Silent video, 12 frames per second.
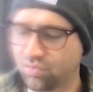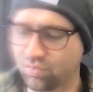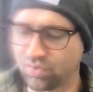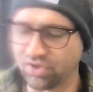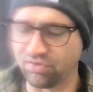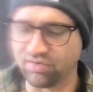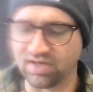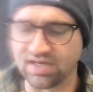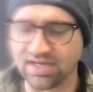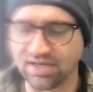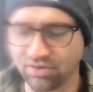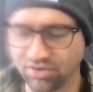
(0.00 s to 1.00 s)
When you're
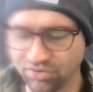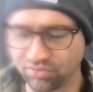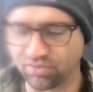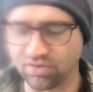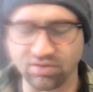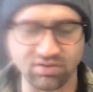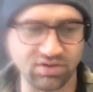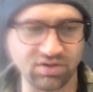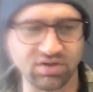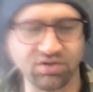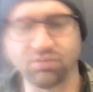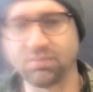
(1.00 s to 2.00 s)
relying on
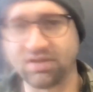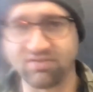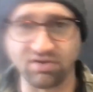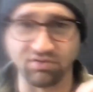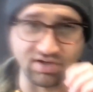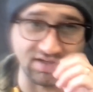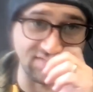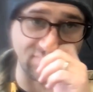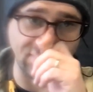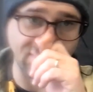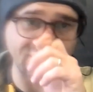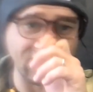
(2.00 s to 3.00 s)
your mix ingredients,
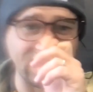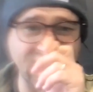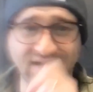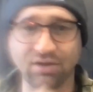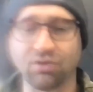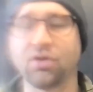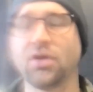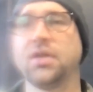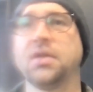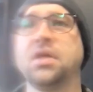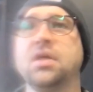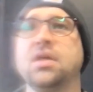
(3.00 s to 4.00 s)
when you're relying
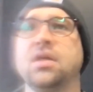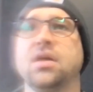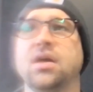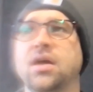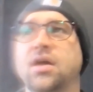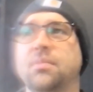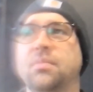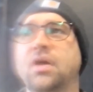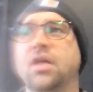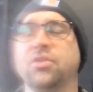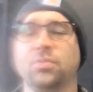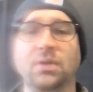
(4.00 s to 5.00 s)
on
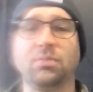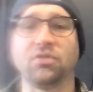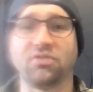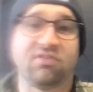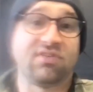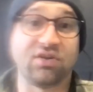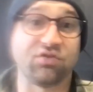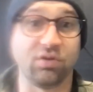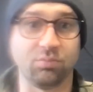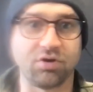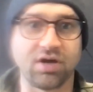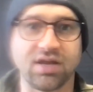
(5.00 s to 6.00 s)
other people's
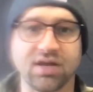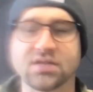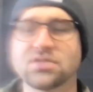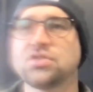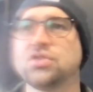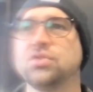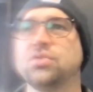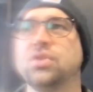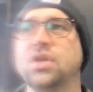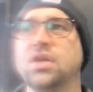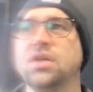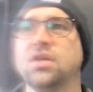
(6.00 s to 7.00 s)
essentially products to
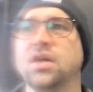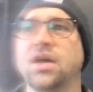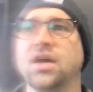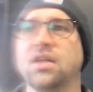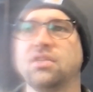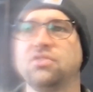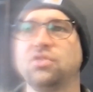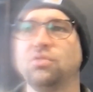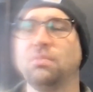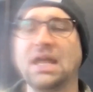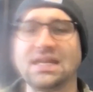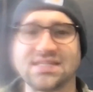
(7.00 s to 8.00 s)

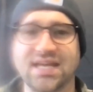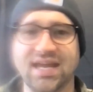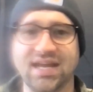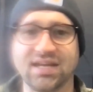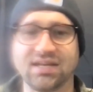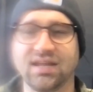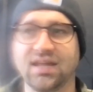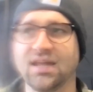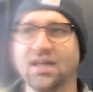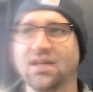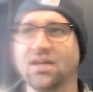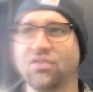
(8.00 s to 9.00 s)
maintain and
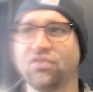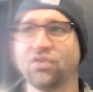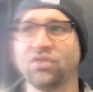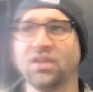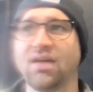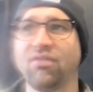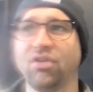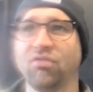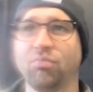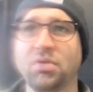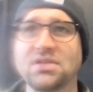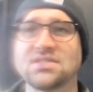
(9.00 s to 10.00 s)

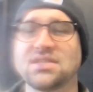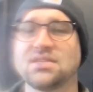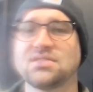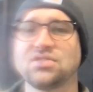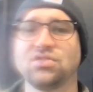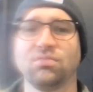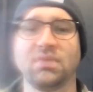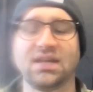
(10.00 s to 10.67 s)
business